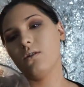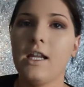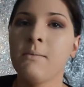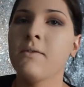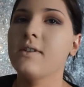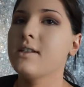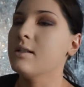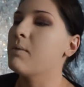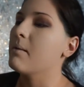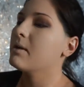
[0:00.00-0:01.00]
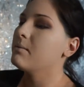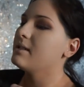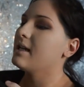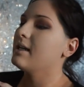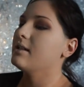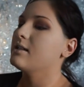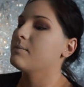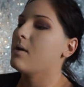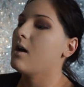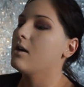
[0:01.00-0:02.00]
Name of this is, but I'm going to be taking
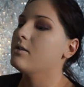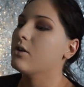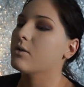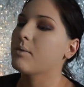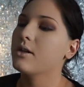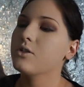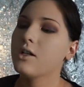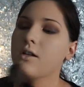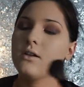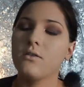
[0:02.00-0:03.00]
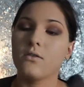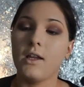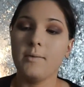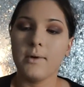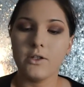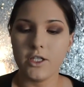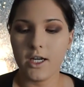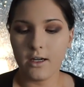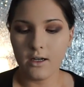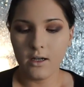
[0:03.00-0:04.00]
this dark brown shade or light brown
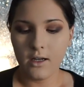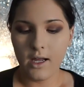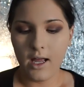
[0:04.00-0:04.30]
shade,